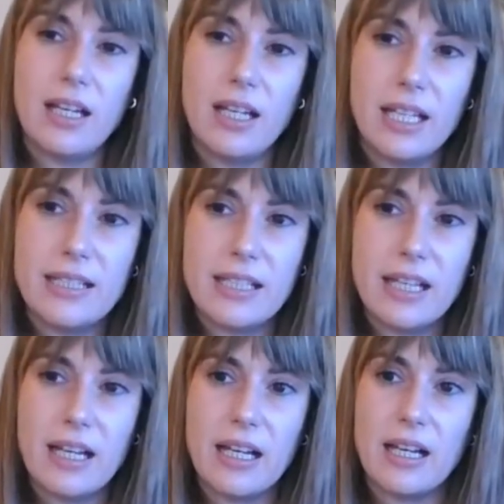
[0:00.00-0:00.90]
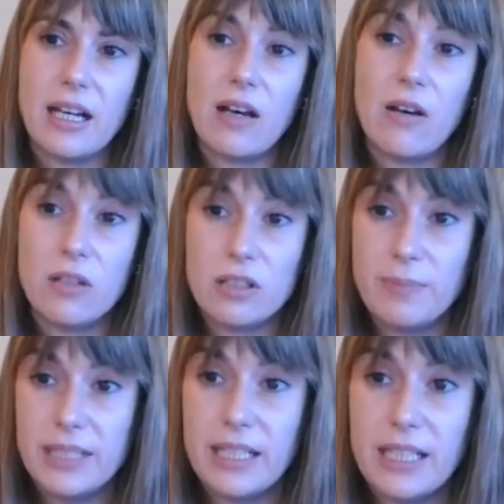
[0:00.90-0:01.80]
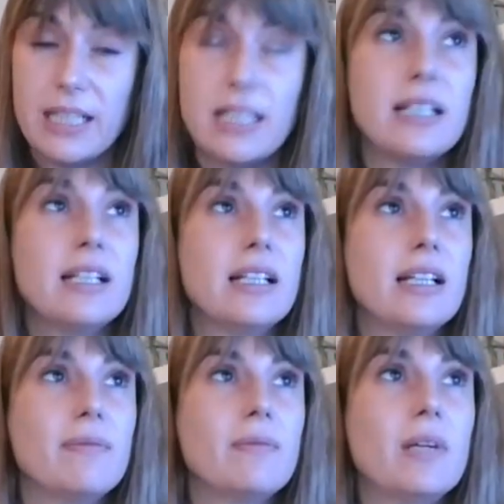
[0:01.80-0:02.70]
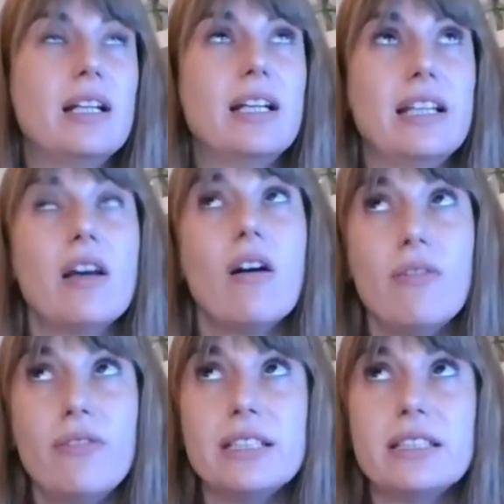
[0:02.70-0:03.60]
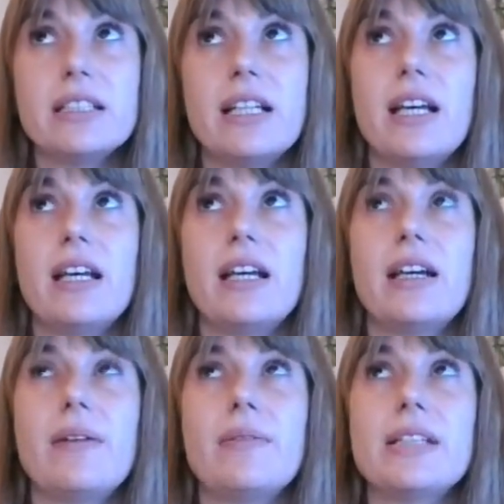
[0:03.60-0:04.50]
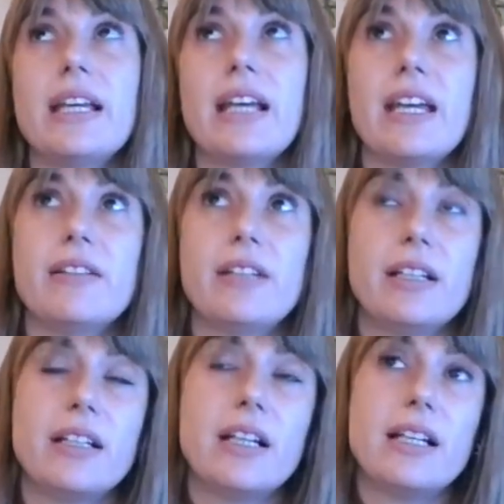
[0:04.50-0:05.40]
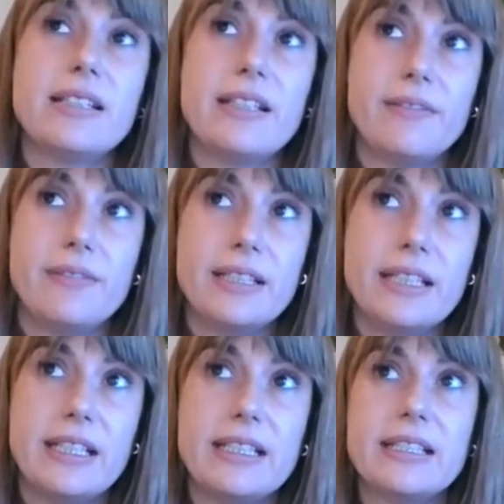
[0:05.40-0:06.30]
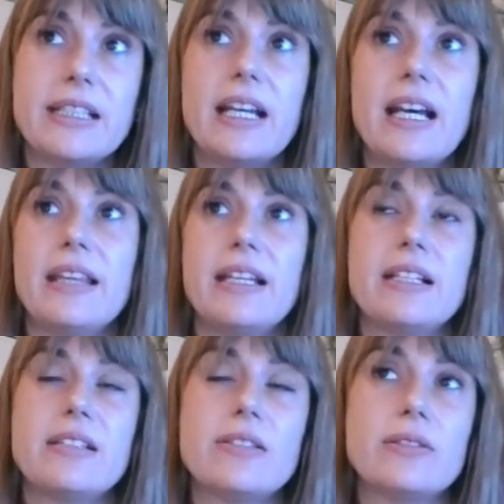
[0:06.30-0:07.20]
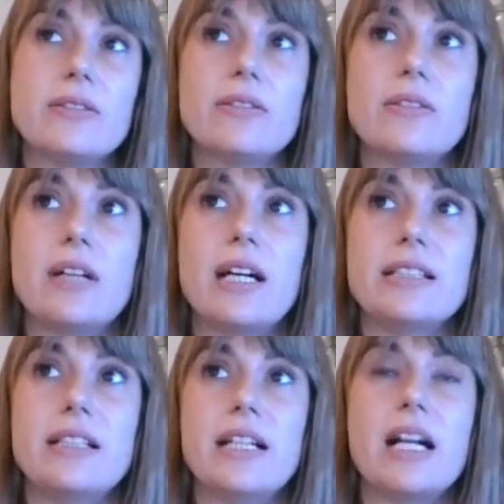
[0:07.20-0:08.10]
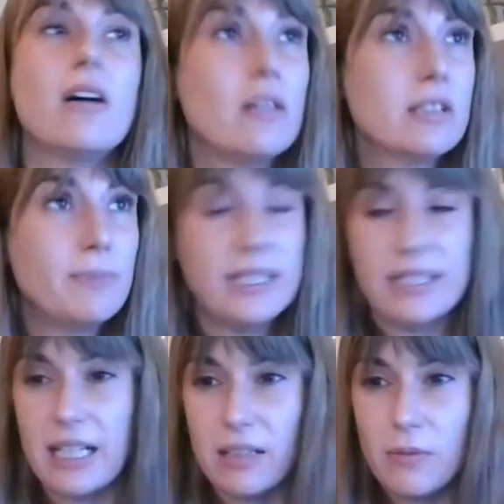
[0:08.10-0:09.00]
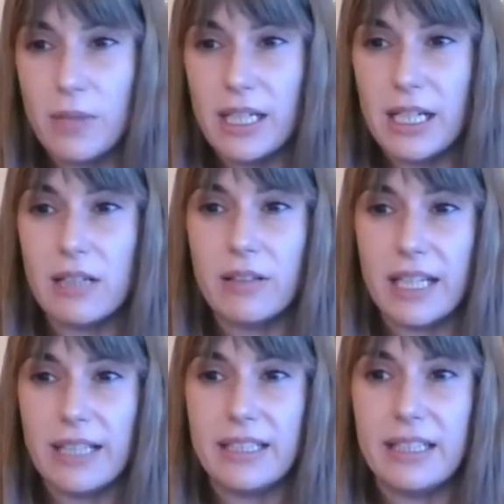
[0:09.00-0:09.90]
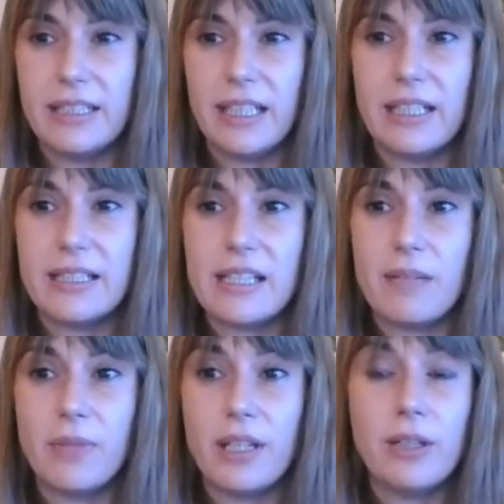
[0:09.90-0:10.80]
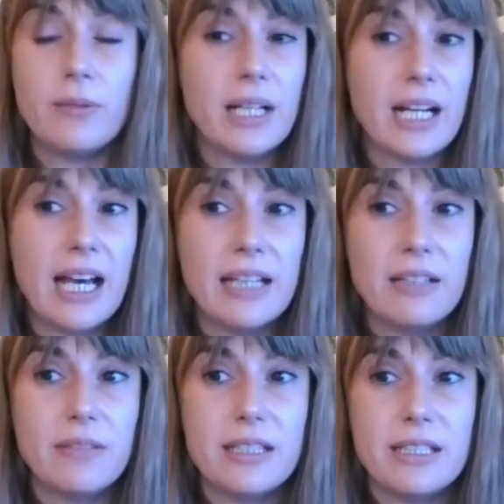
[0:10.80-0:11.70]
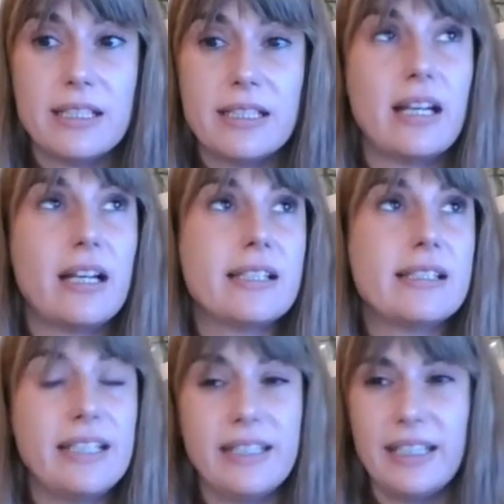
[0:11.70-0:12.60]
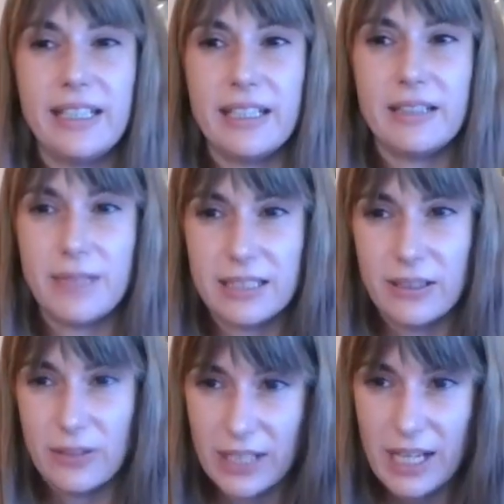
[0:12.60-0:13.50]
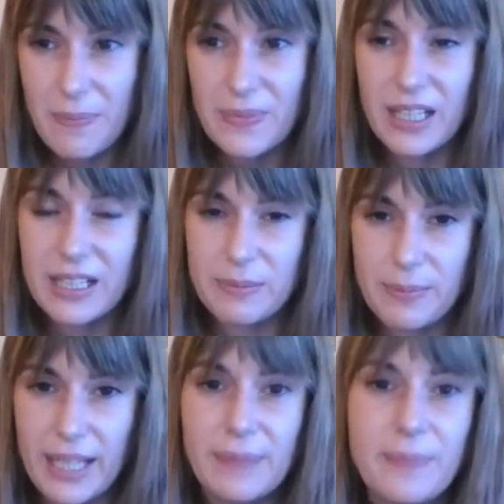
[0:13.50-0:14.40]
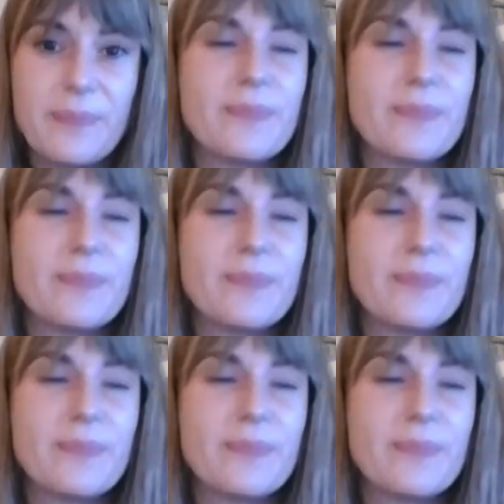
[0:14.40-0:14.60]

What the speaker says: It's a hospital. Well, it offers psychiatric services, and there is also a general hospital. We are located in Sant Boi de Llobregat, which is a city near Barcelona in Spain.